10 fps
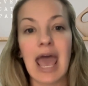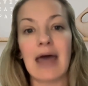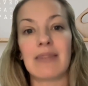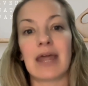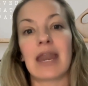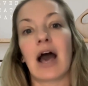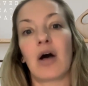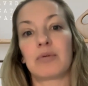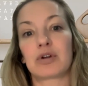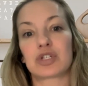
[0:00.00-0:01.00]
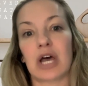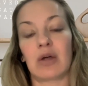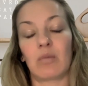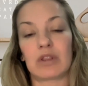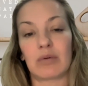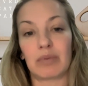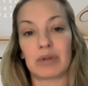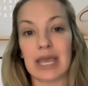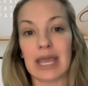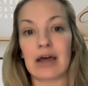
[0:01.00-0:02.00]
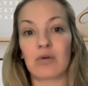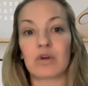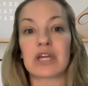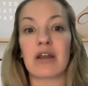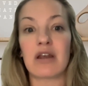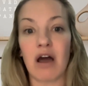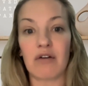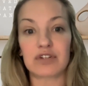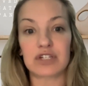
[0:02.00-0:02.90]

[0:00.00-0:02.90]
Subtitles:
and then help your child with a plan with enough